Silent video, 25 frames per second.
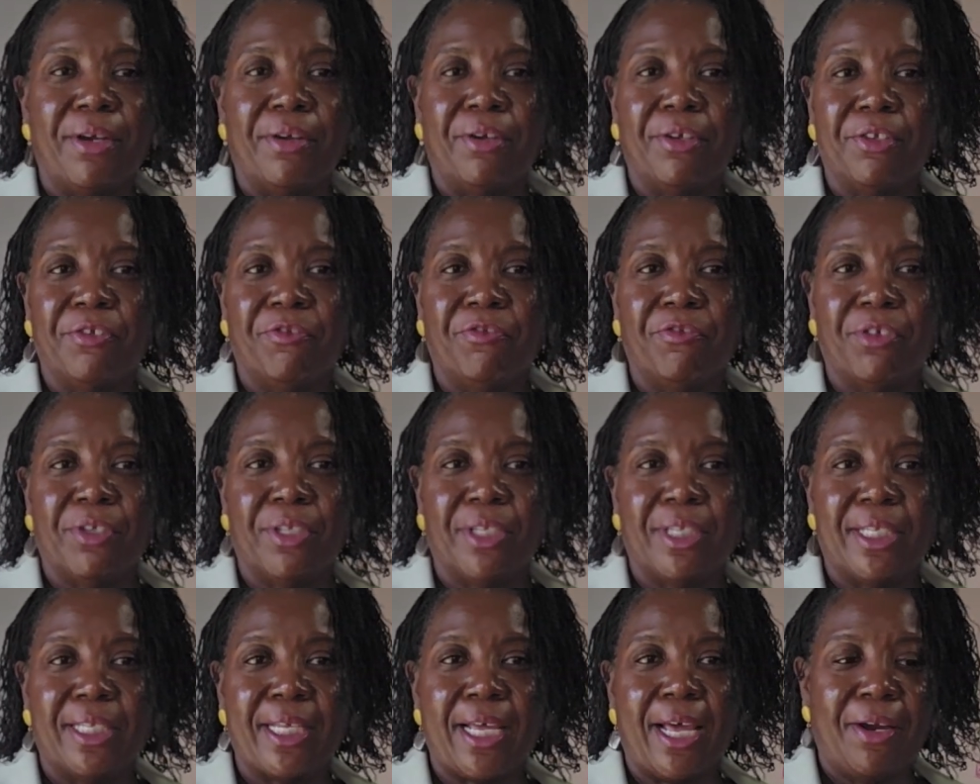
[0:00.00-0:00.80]
errands for
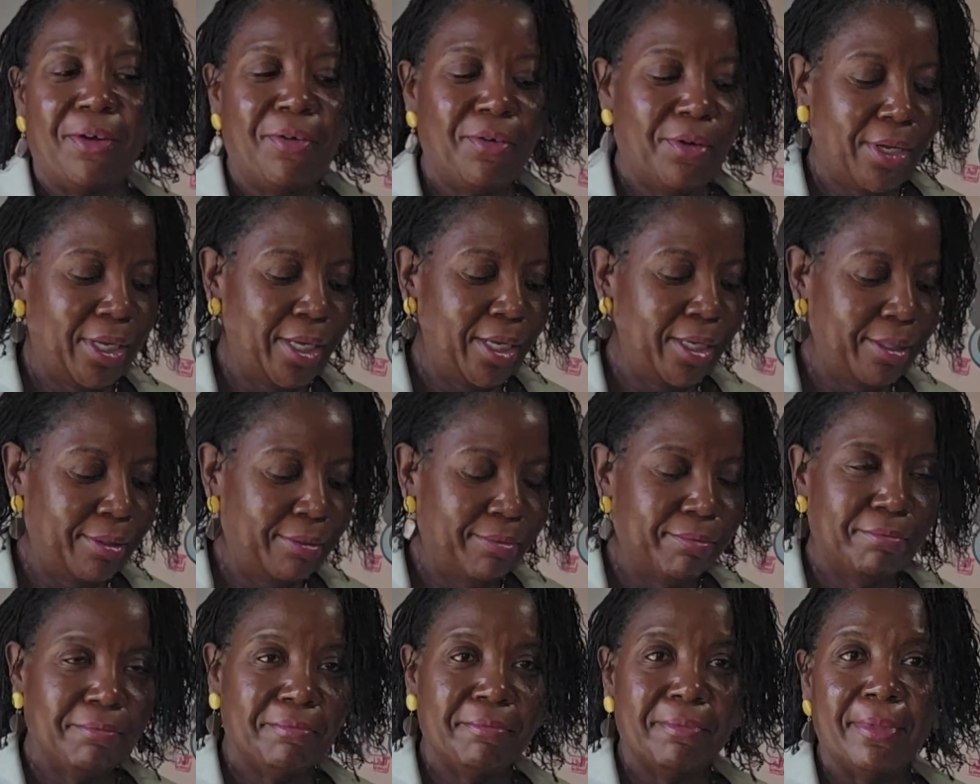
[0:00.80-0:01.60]
the Saturday.
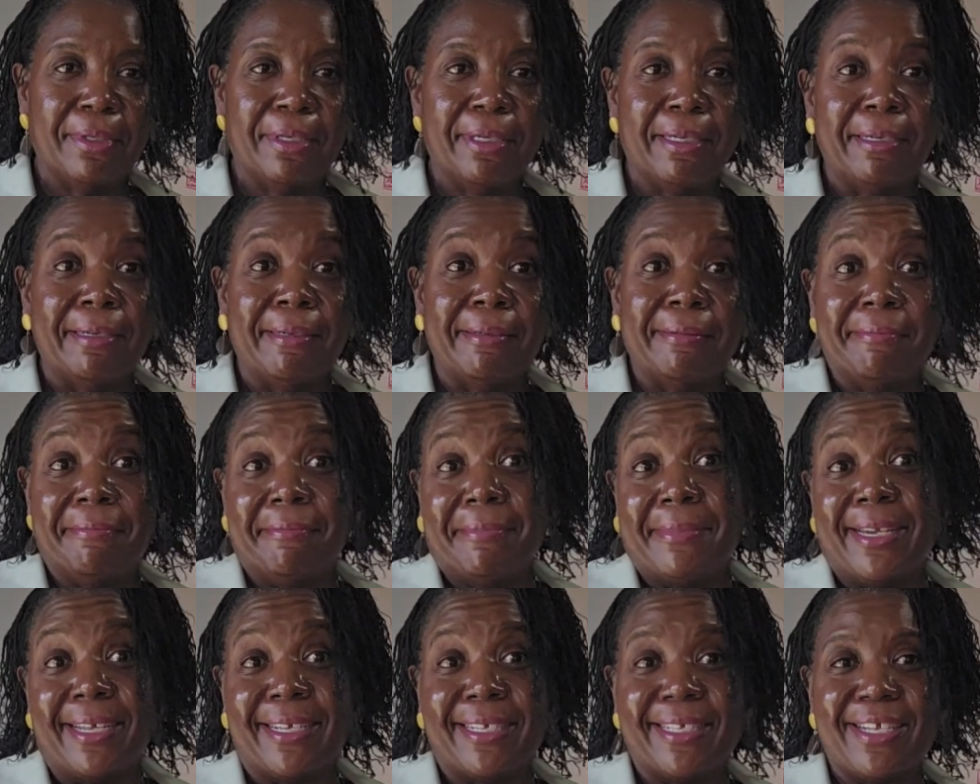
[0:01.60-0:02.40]

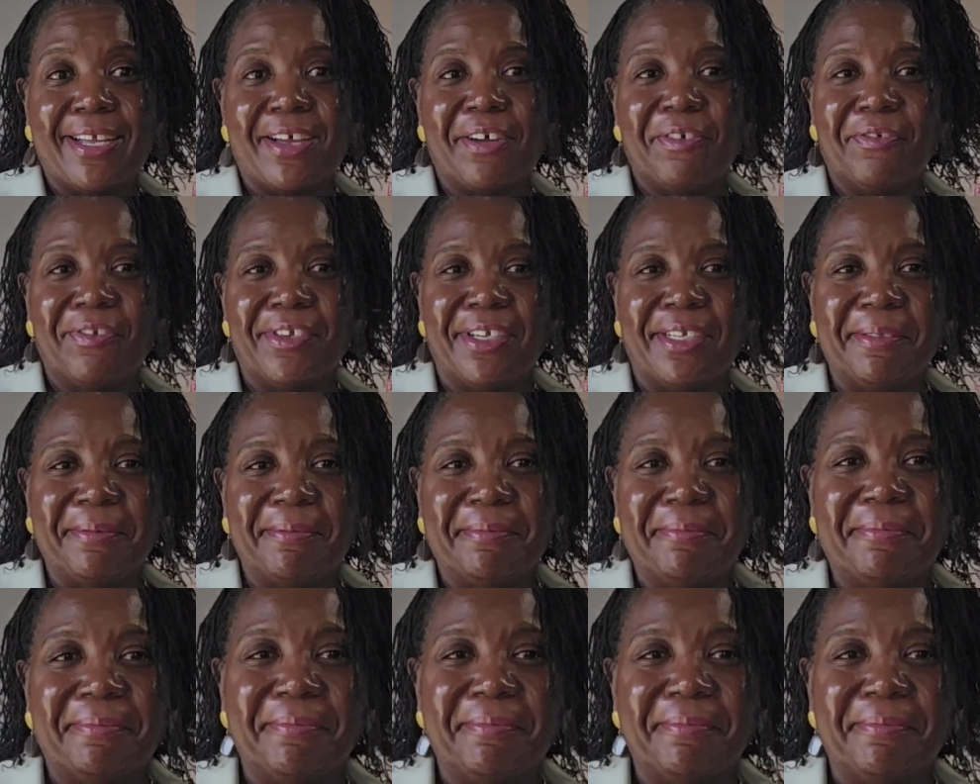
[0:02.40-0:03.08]
Next outfit.